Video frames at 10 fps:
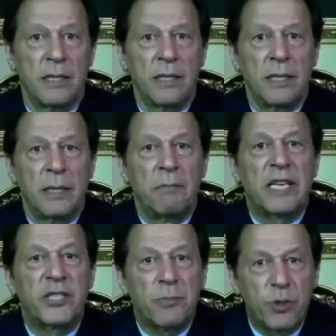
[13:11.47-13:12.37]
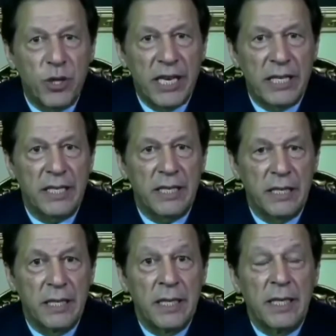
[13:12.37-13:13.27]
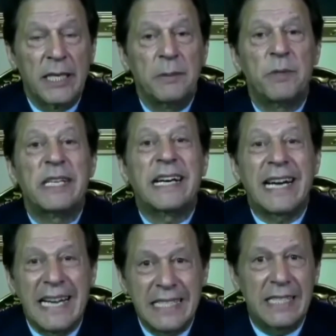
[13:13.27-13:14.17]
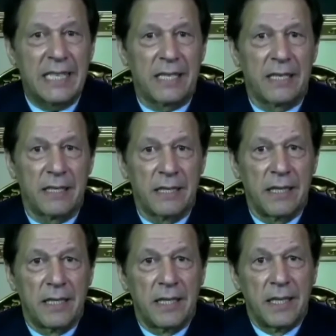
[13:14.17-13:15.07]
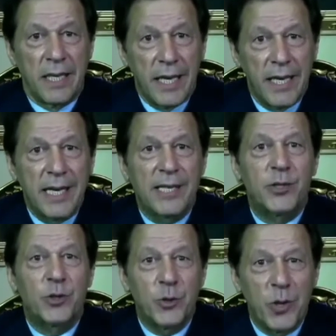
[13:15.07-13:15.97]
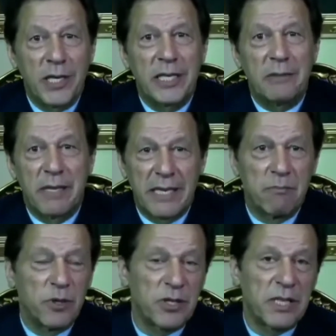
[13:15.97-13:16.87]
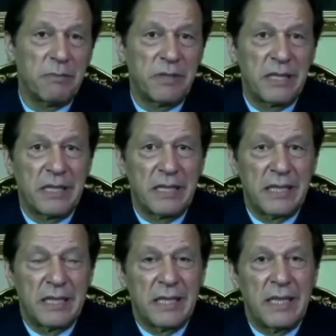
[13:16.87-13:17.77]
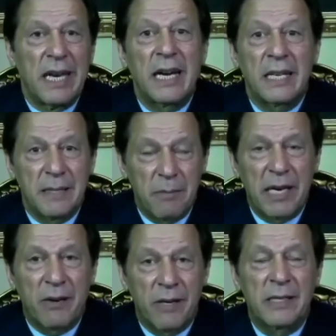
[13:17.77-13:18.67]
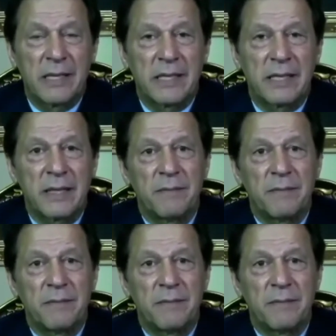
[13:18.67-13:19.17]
by subjugating, even cleansing, India's 200 million Muslims and other minorities.